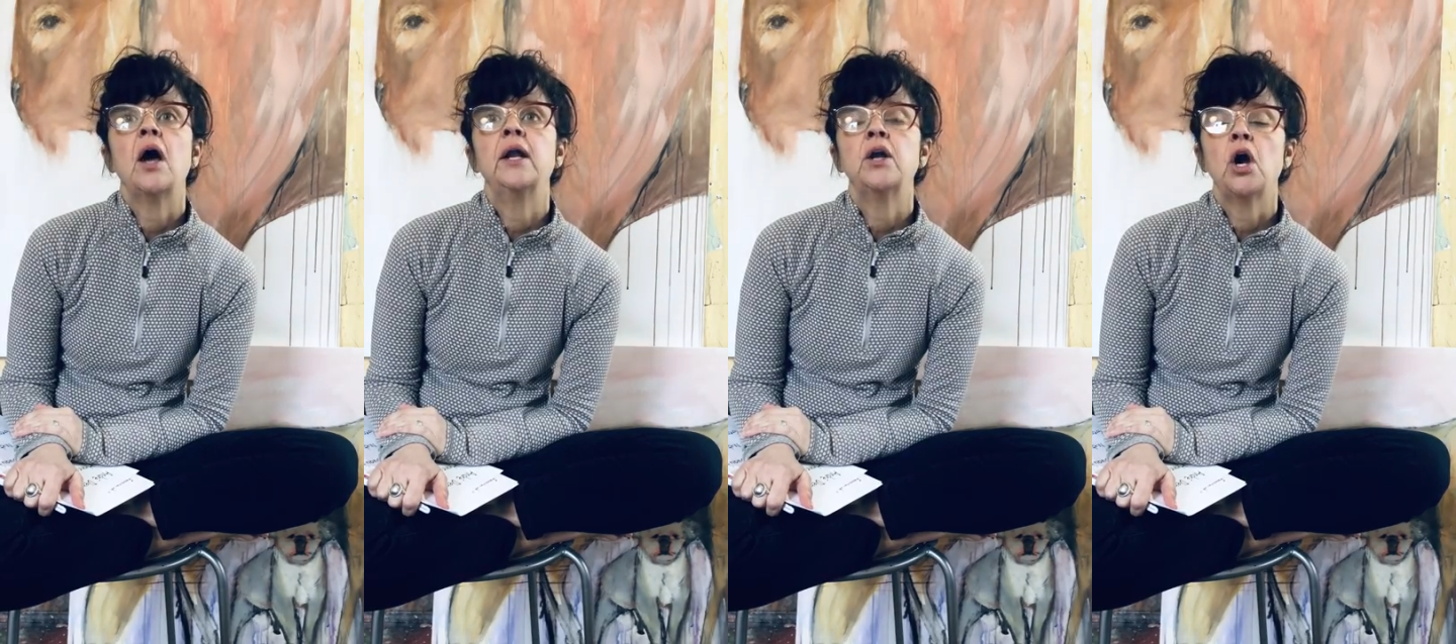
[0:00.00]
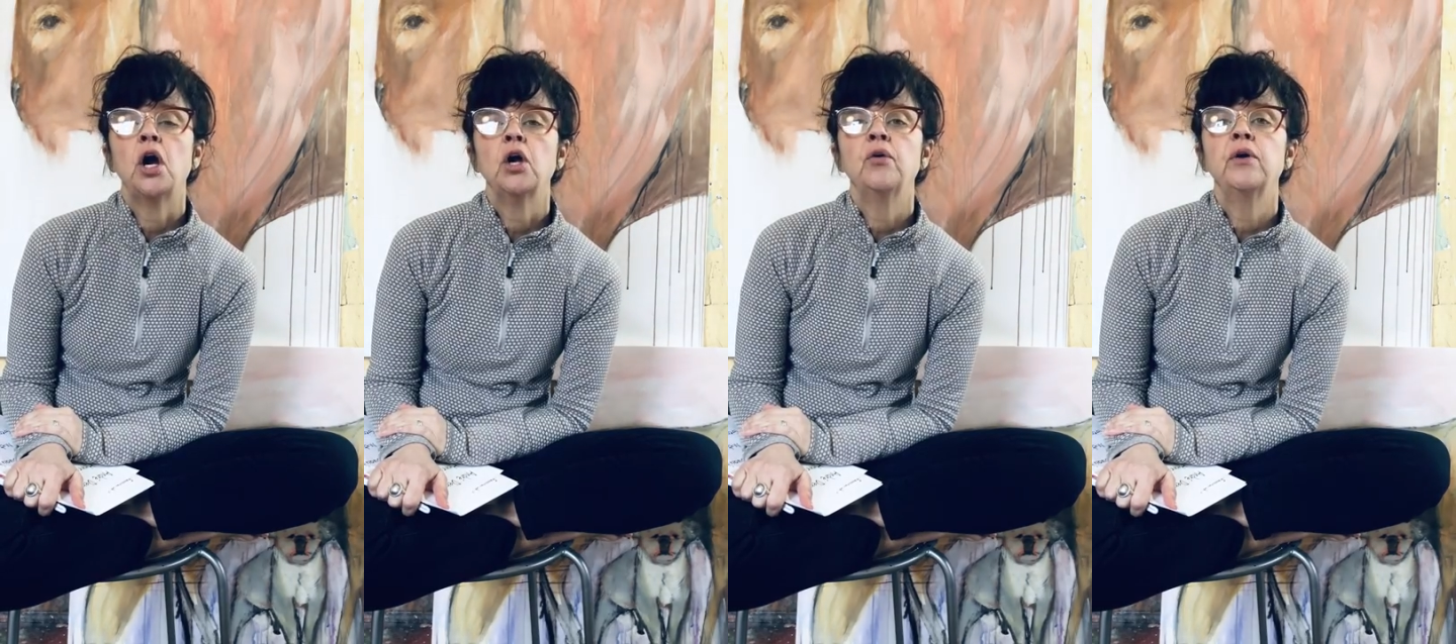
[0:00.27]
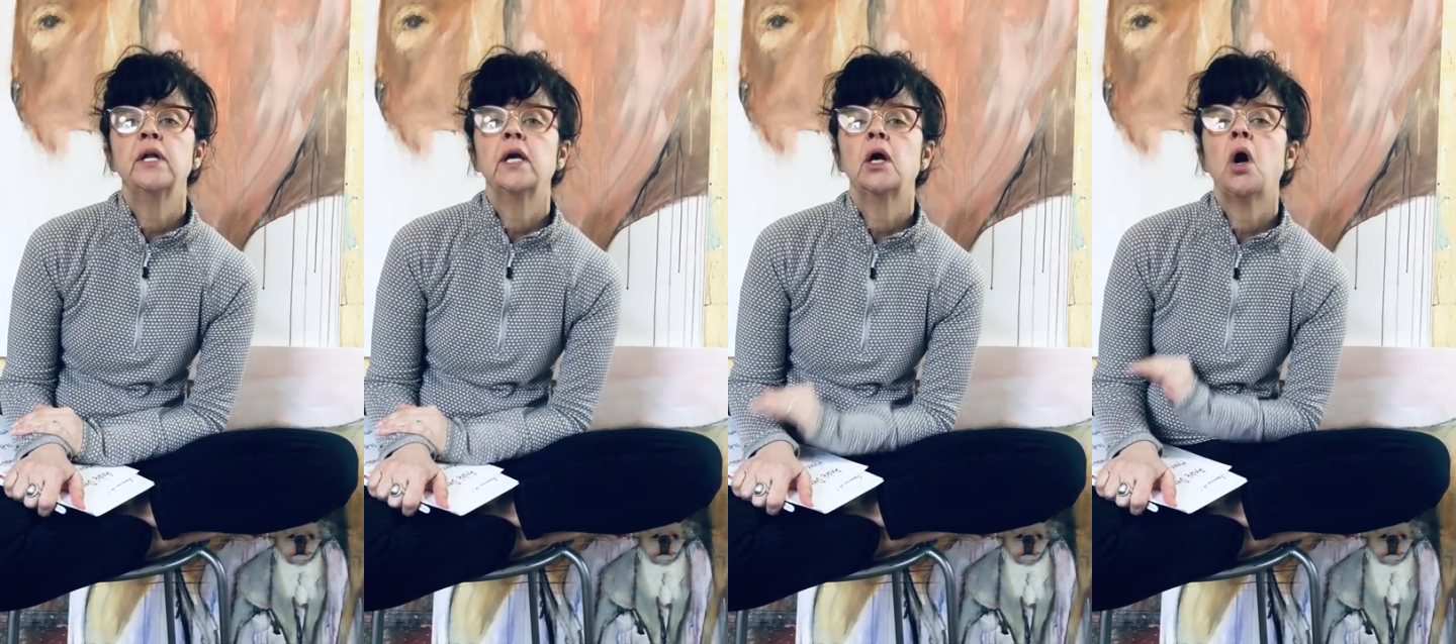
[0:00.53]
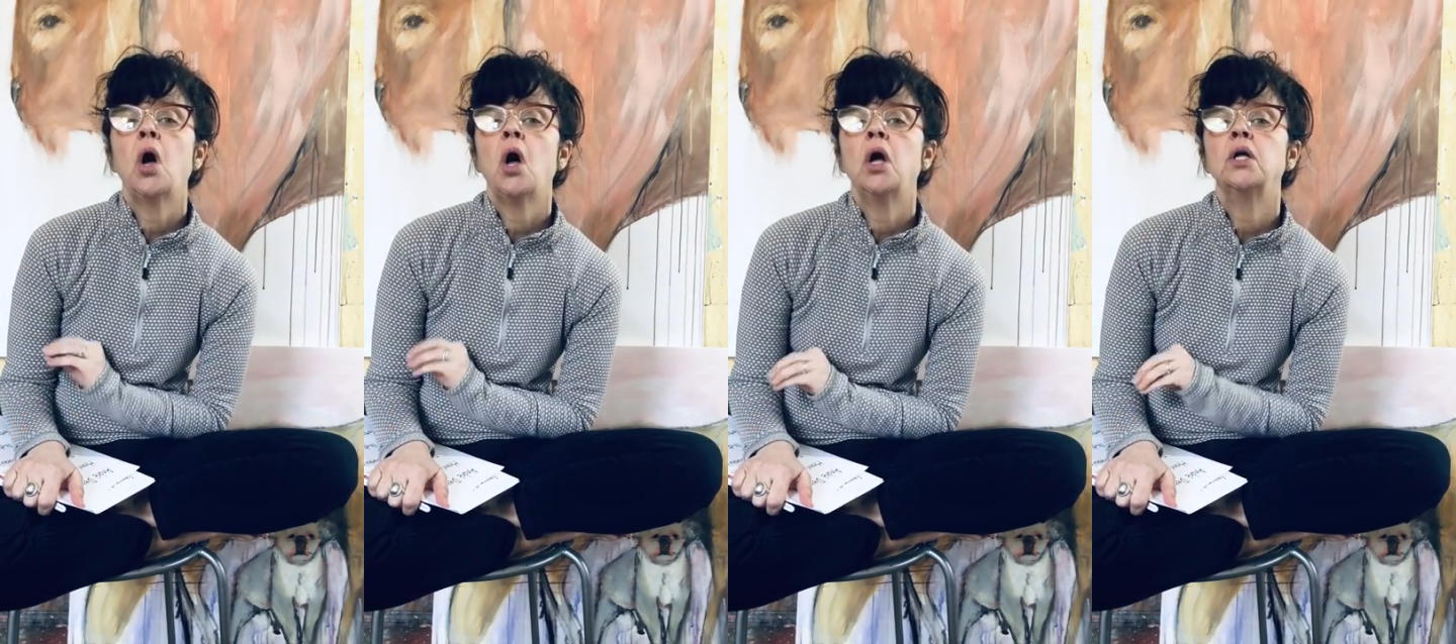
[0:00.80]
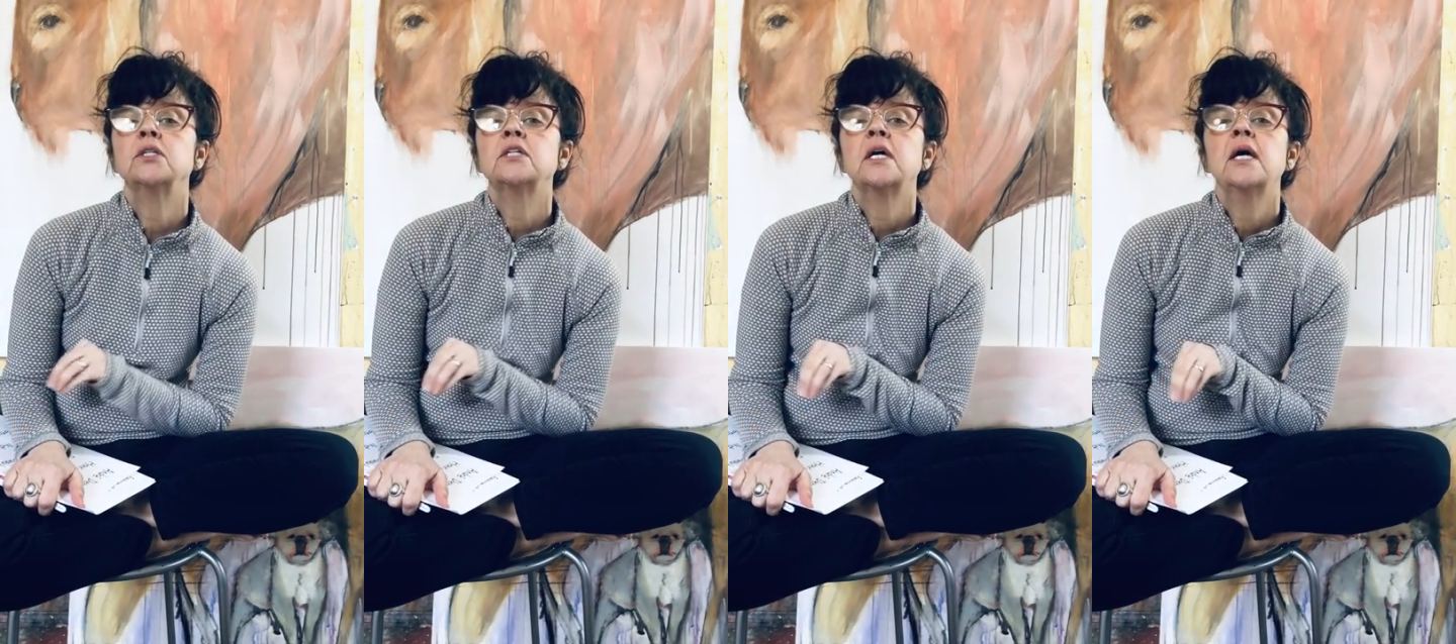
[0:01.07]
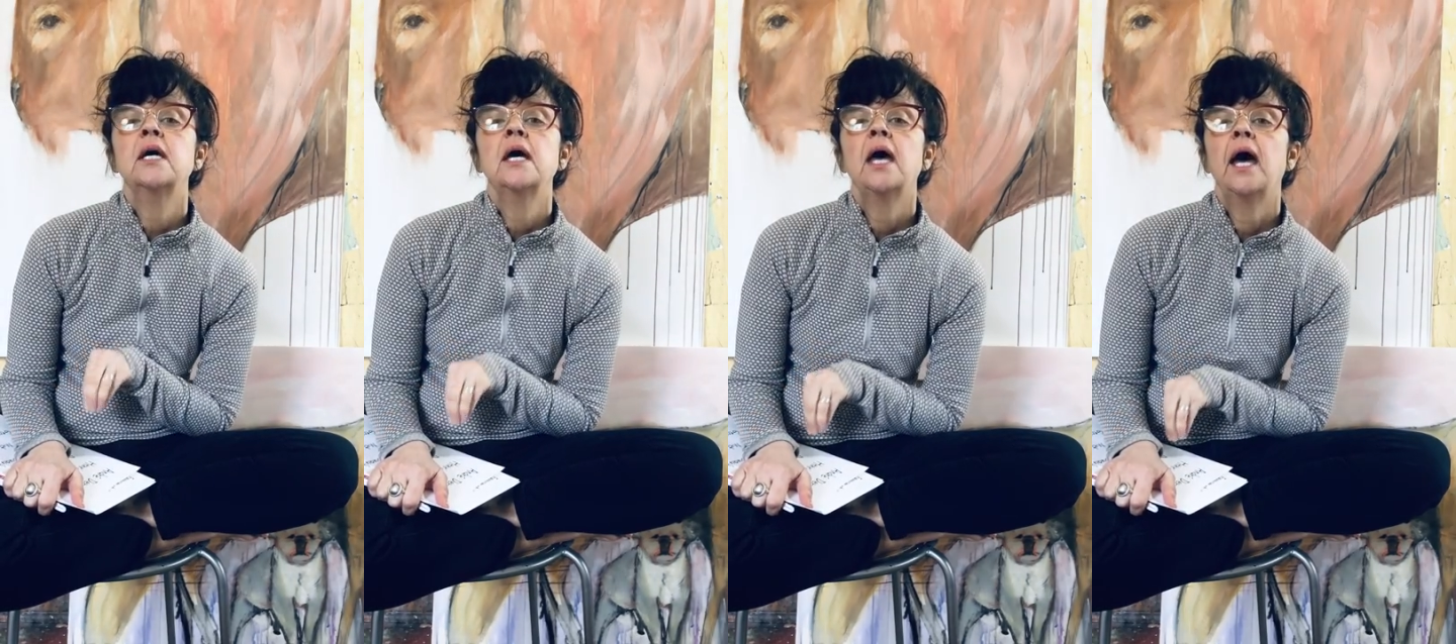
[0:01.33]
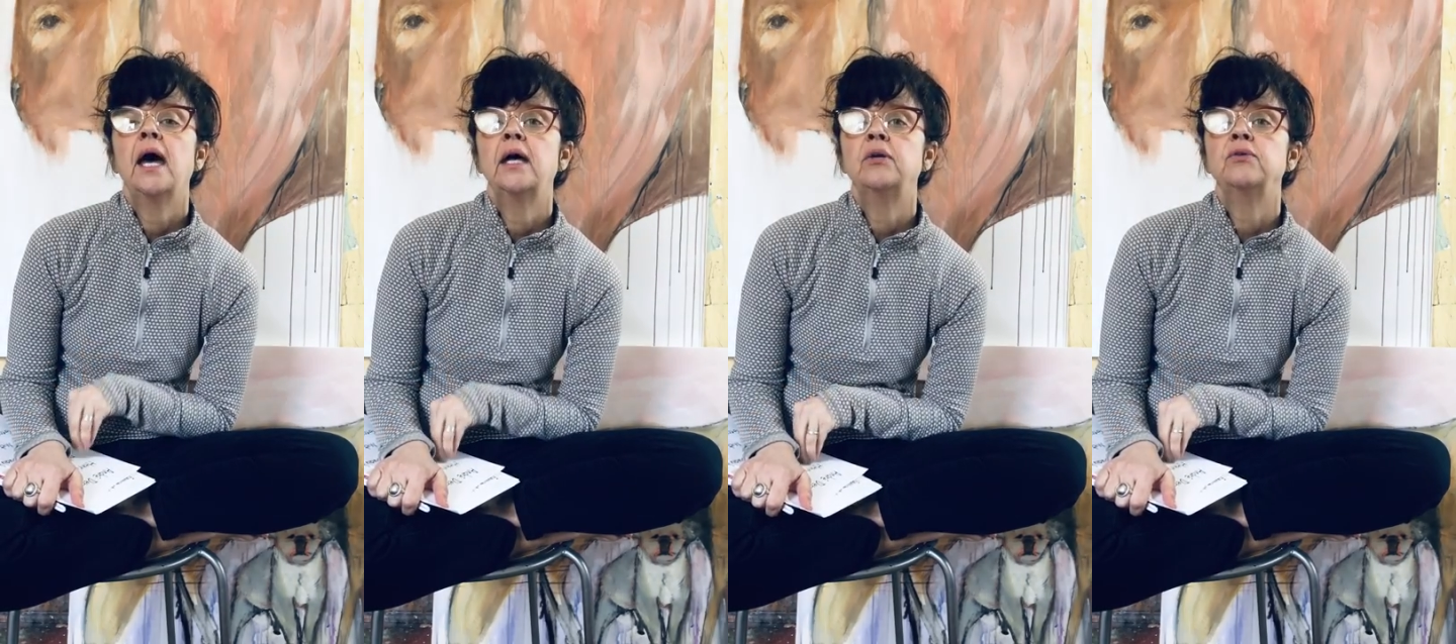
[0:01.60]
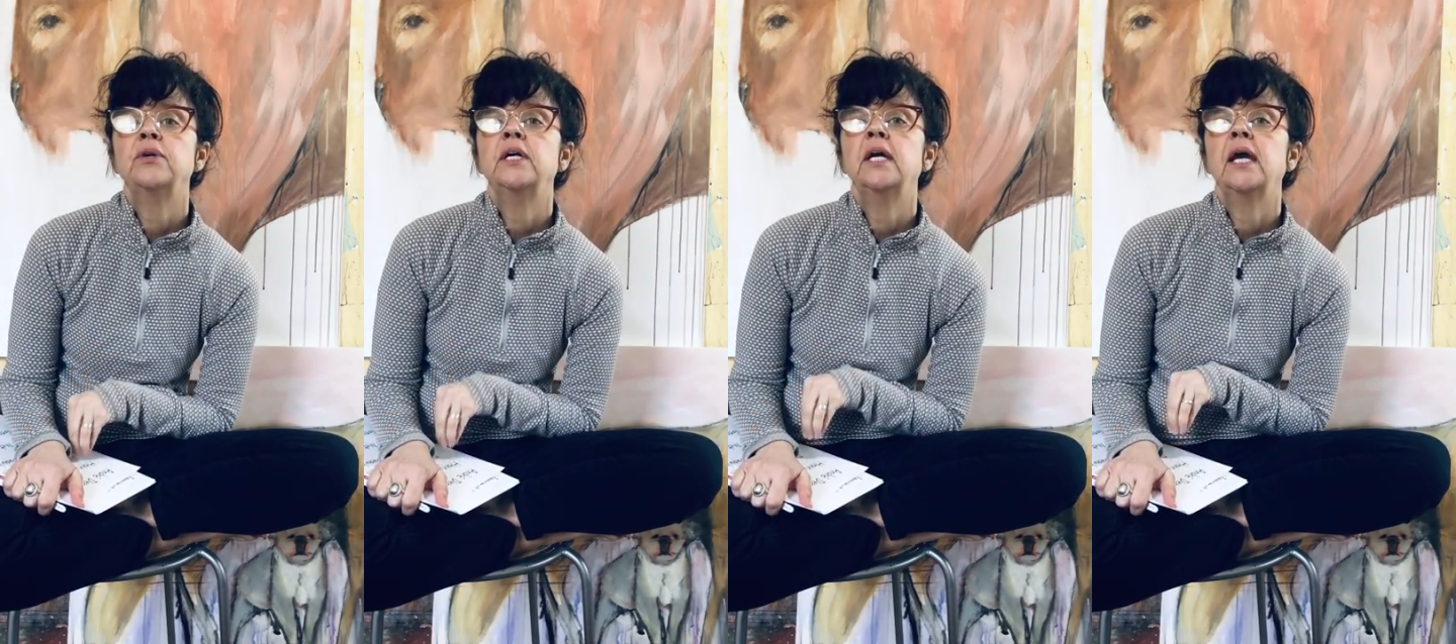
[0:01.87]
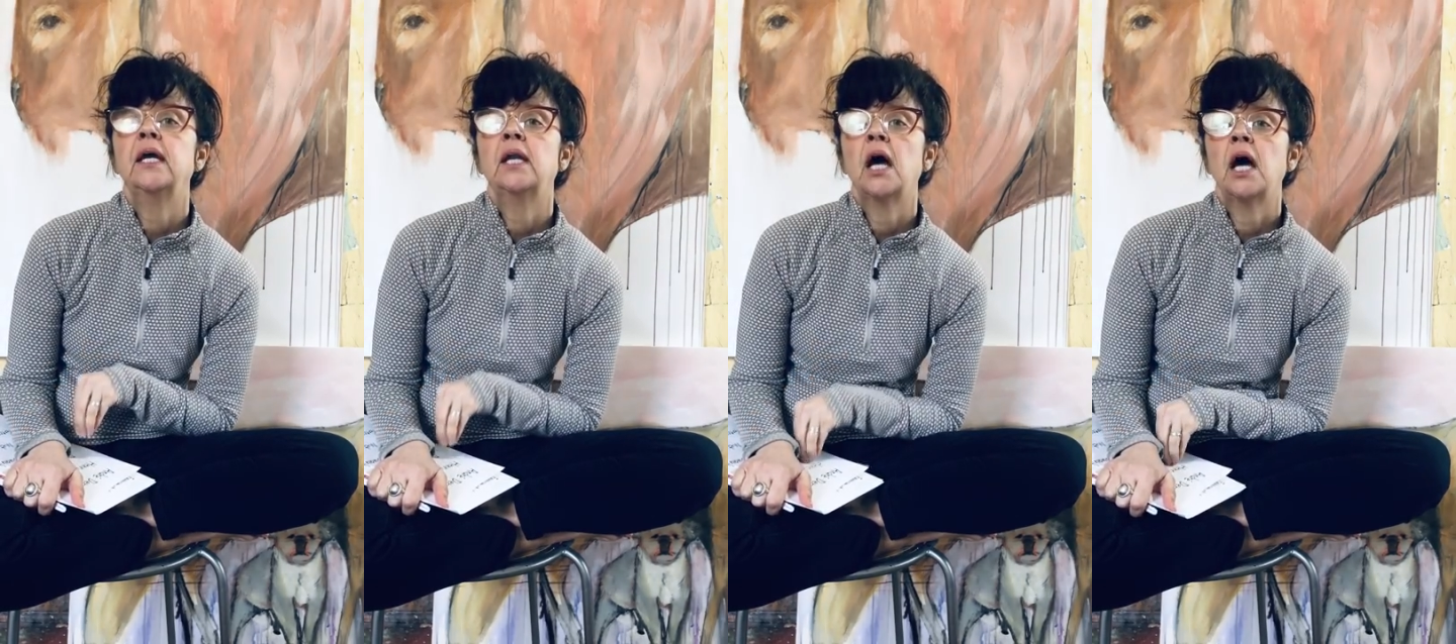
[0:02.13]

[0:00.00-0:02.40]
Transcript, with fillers: an art critic called Henry and